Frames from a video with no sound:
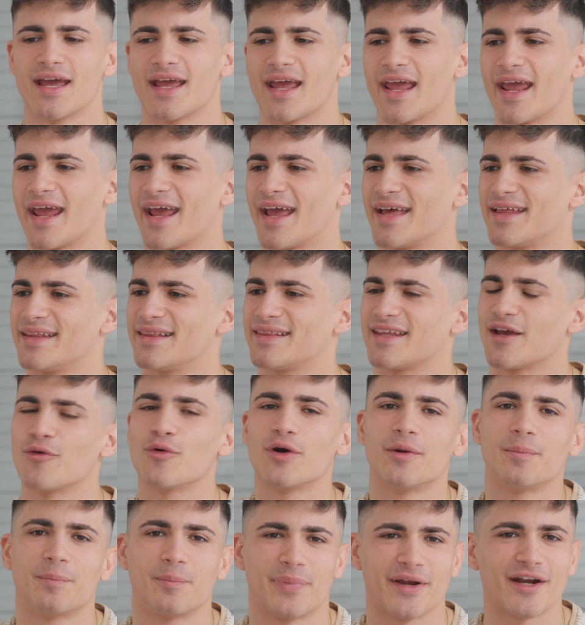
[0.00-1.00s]
And they
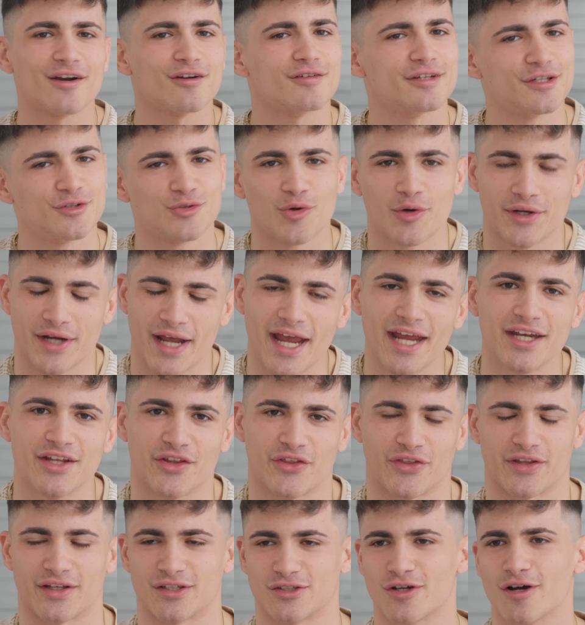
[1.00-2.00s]
were barely doing
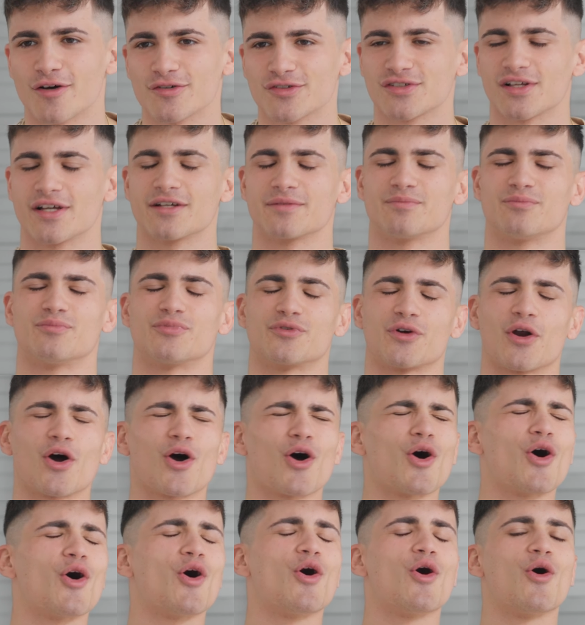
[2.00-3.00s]
anything. So I was like,
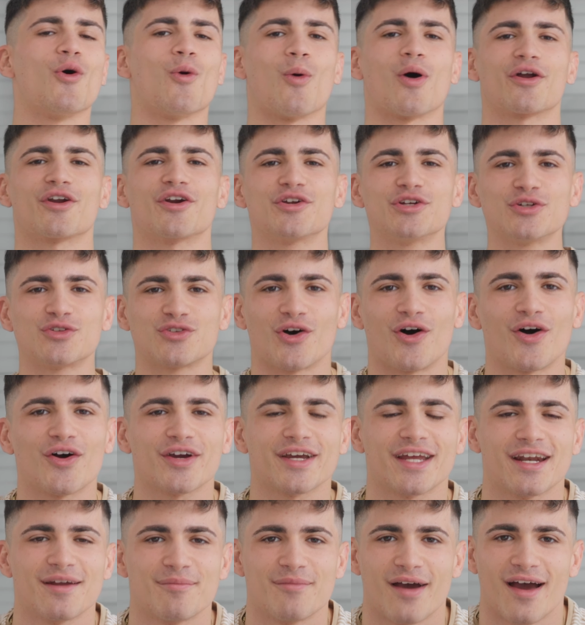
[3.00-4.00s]
bro, what are you
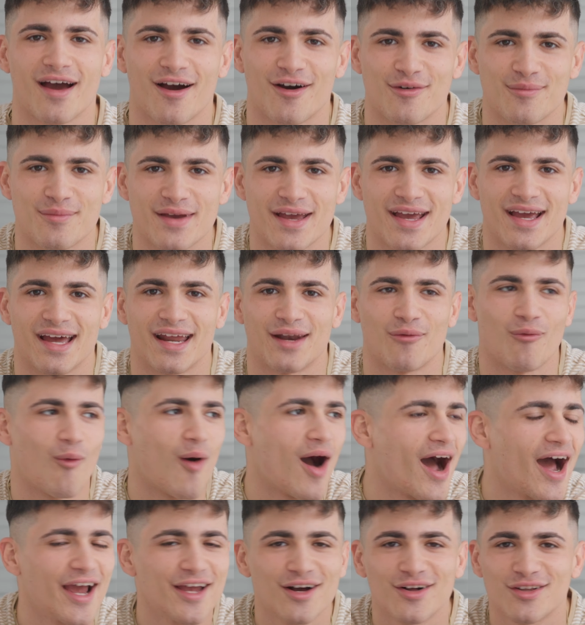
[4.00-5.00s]
talking about, man?
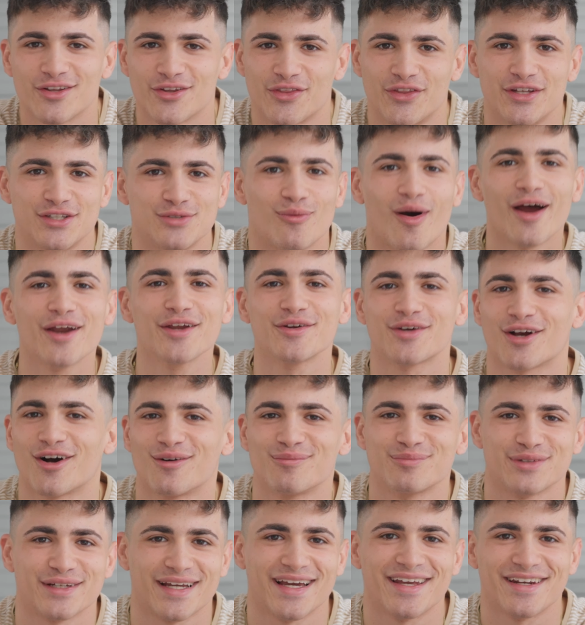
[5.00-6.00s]
Why all of this? Why are you
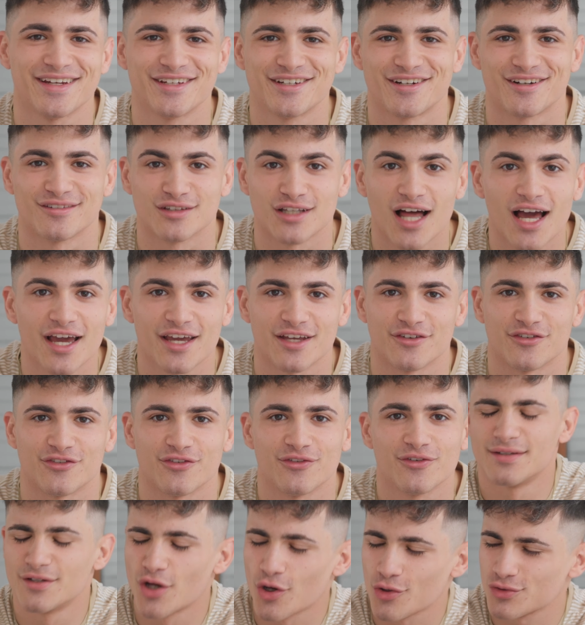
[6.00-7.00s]
complicating your
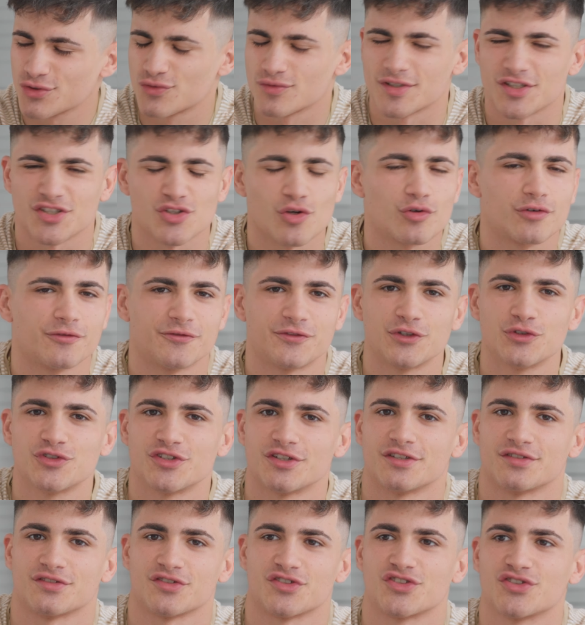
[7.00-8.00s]
life? Nodes were so
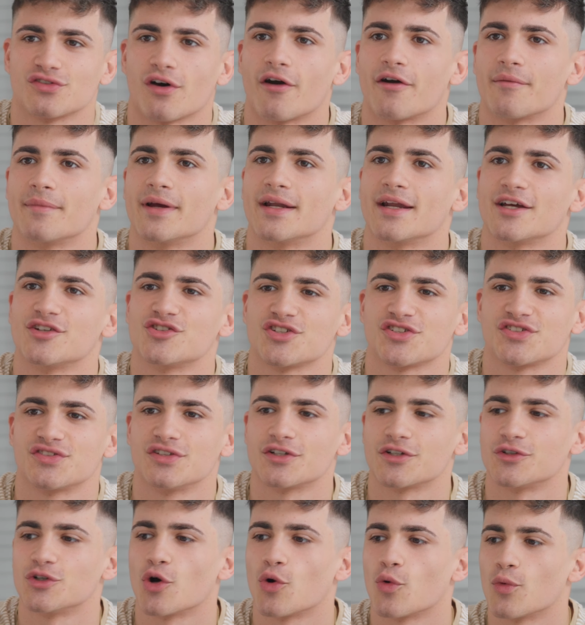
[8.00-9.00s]
confusing at the start, man. I just
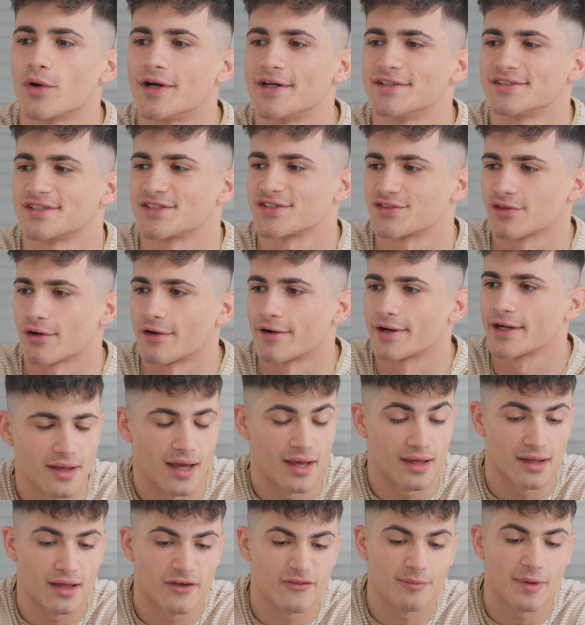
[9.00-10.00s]
didn't know where to start.
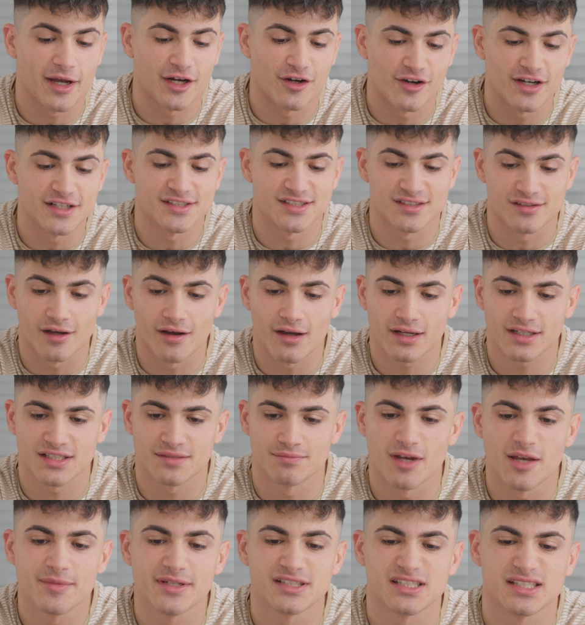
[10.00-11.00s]
Hey, if my grade sucks,
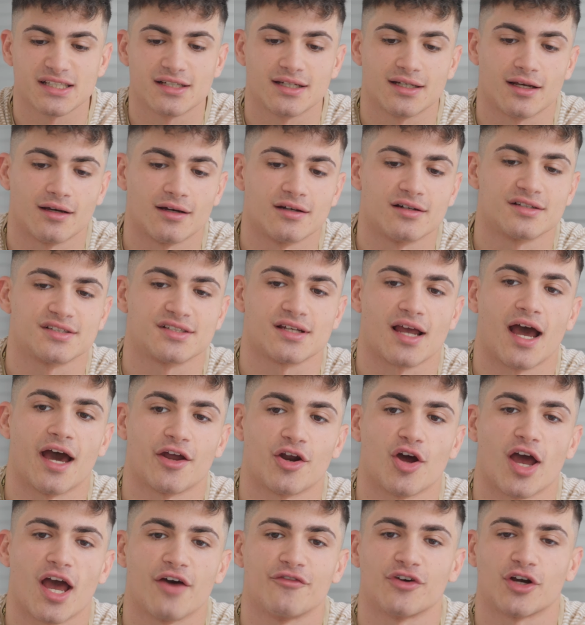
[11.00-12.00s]
maybe it's because I
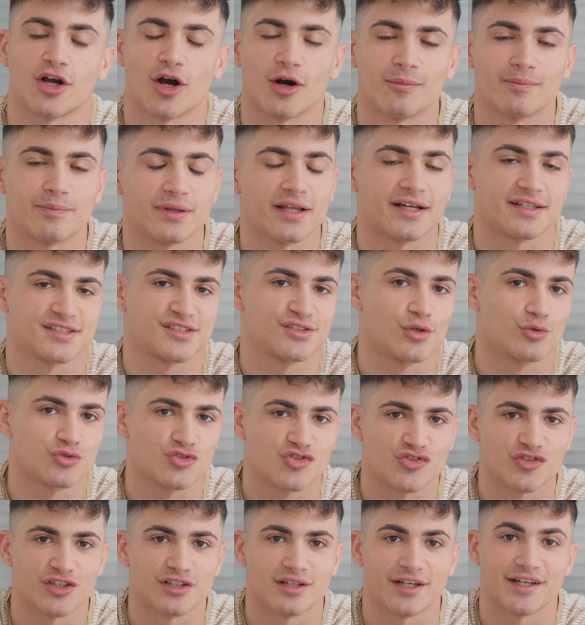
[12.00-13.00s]
don't have a complex node
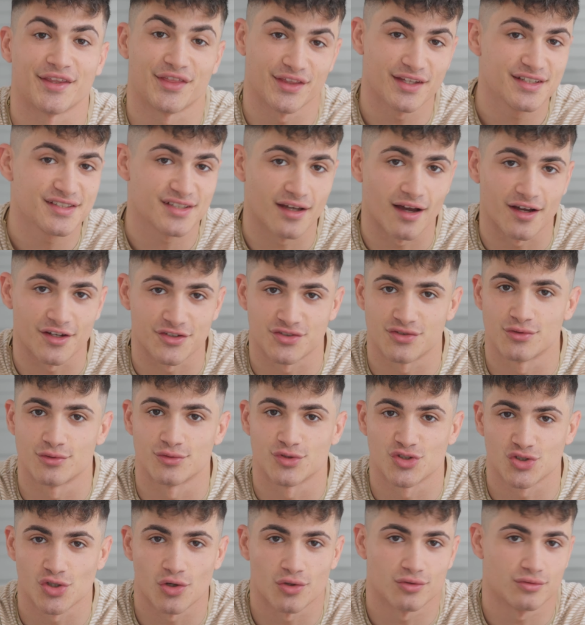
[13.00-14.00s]
tree like these guys do.
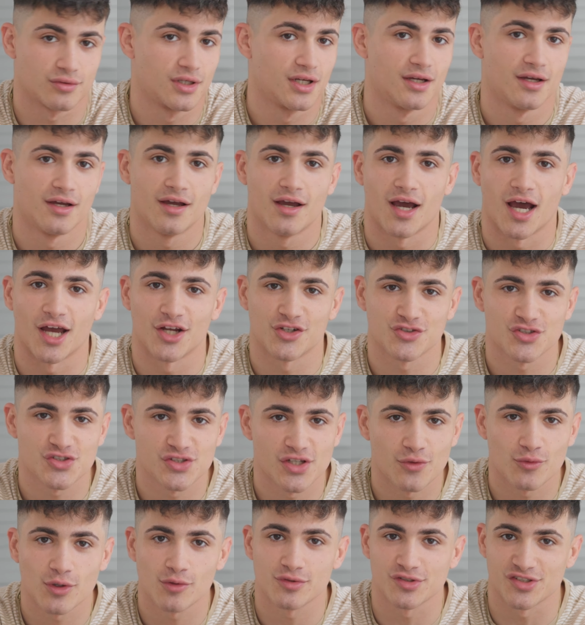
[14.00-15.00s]
So I just
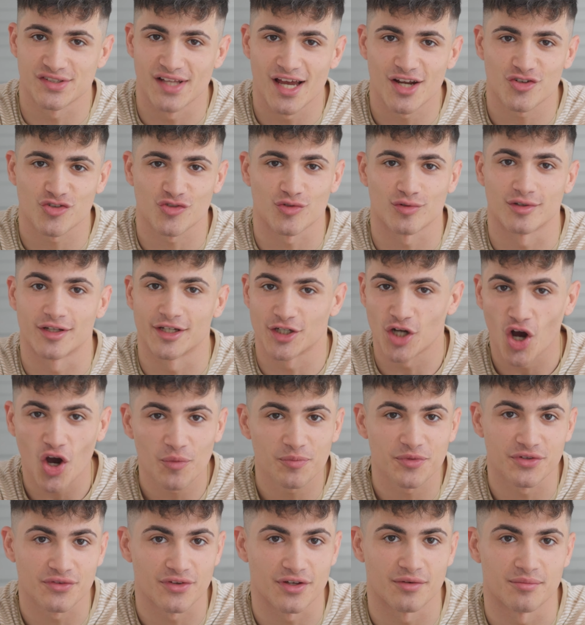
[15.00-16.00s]
did what was natural. I
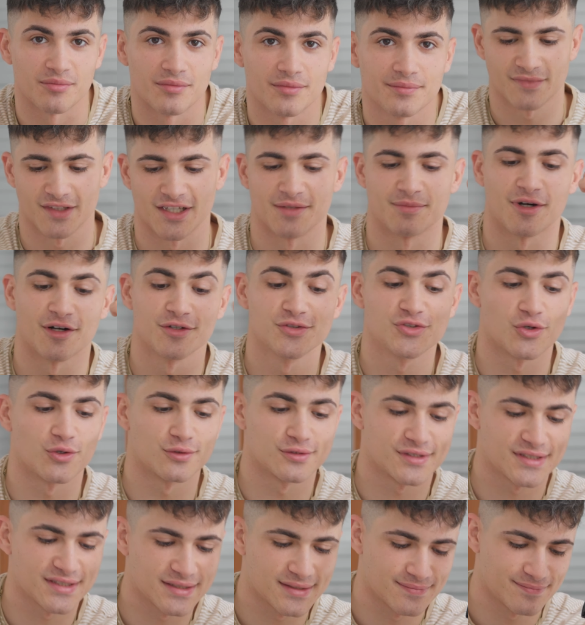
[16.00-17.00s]
copied them. And my
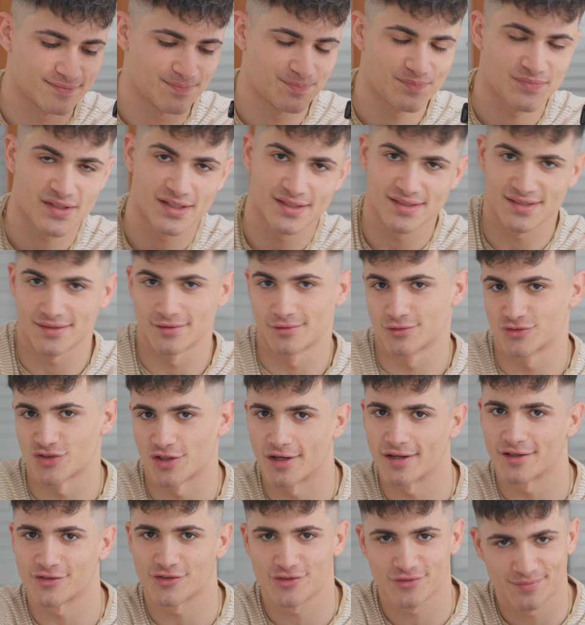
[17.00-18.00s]
results, still
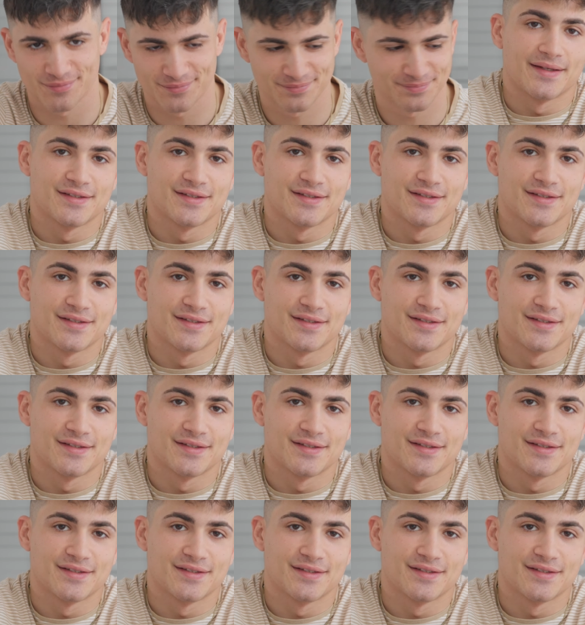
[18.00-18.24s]
trash.